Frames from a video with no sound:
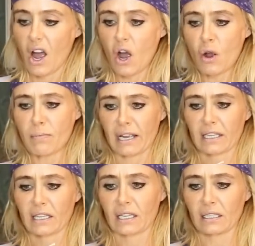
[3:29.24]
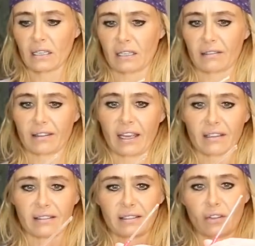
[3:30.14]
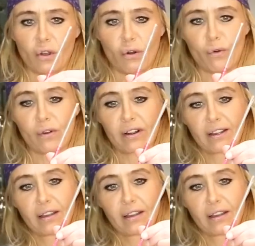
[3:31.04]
Oh my goodness, that is so,